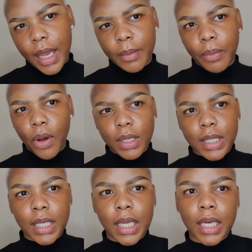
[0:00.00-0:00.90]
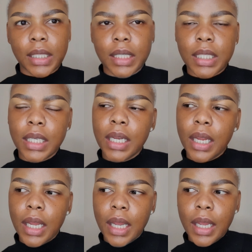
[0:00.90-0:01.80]
unboxing and
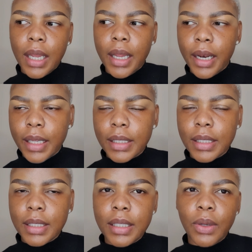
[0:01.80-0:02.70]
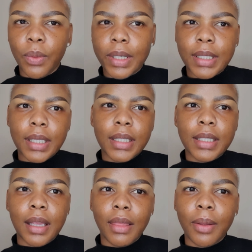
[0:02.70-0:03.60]
let's see what's
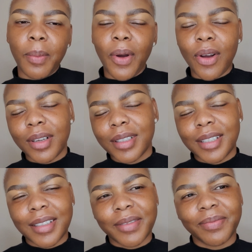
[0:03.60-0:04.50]
inside the box.